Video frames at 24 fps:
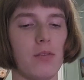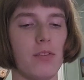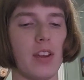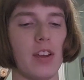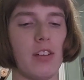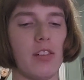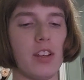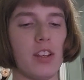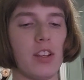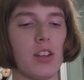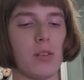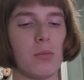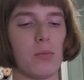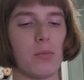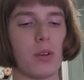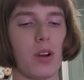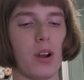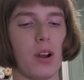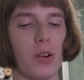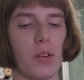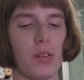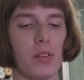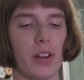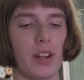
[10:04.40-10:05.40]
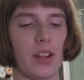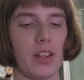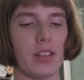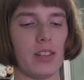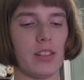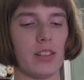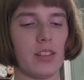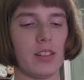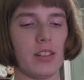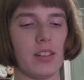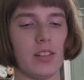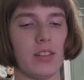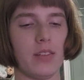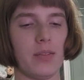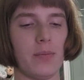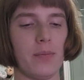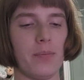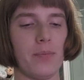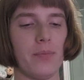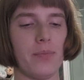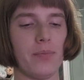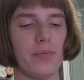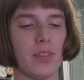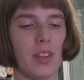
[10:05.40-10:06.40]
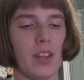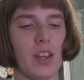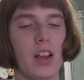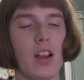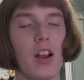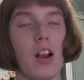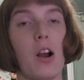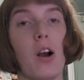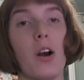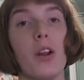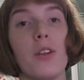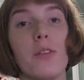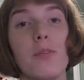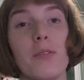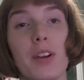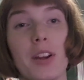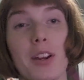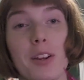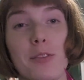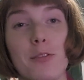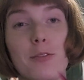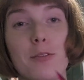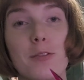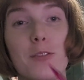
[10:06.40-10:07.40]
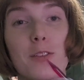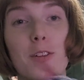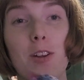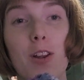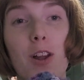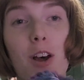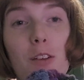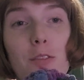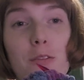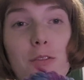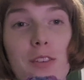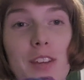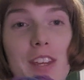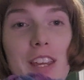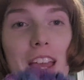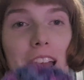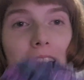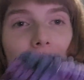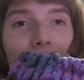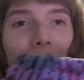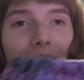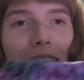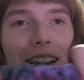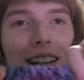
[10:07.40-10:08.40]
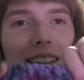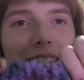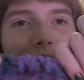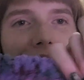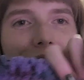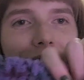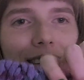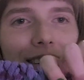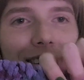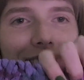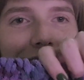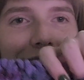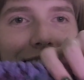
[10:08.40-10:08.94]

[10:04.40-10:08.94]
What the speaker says: very good progress on a very fluffy hat.